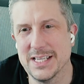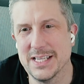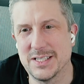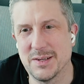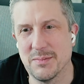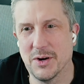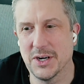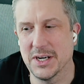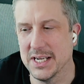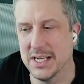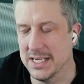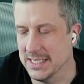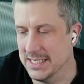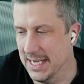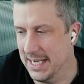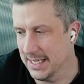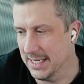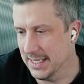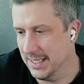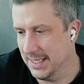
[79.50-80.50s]
that's a marketing
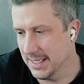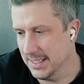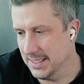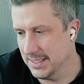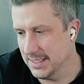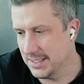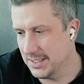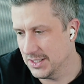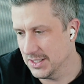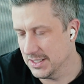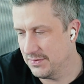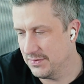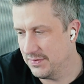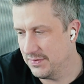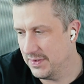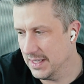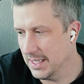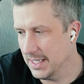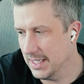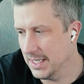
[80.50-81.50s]
tactic, is just
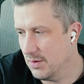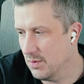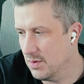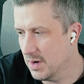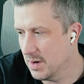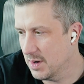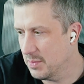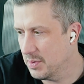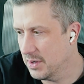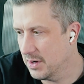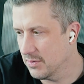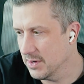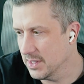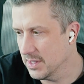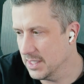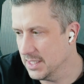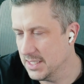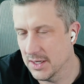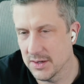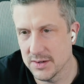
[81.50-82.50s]
feel like you want to put a
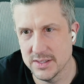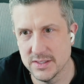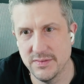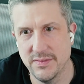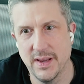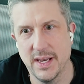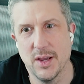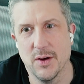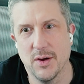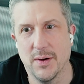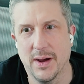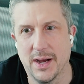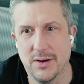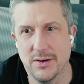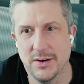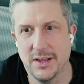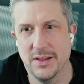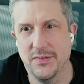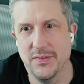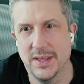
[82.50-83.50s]
really serious video
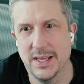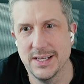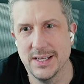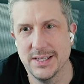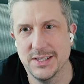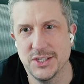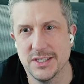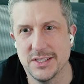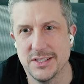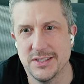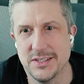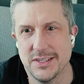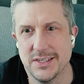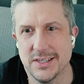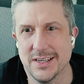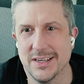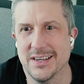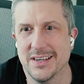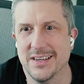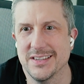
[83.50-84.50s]
out and then just
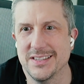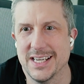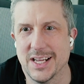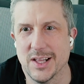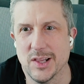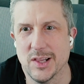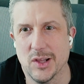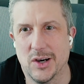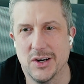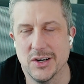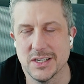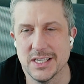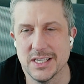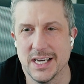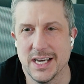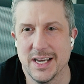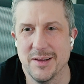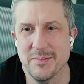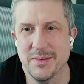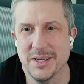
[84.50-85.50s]
take a long
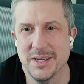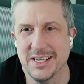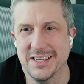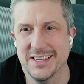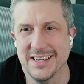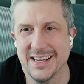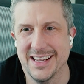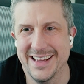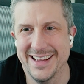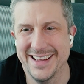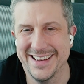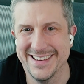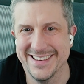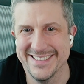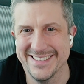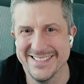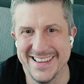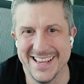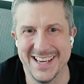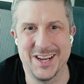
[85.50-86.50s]
time and
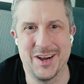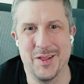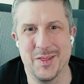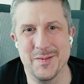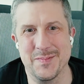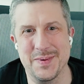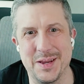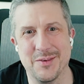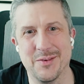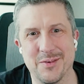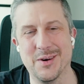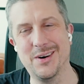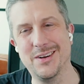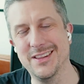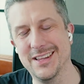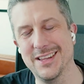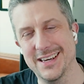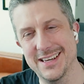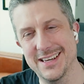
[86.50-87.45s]
take all the B-roll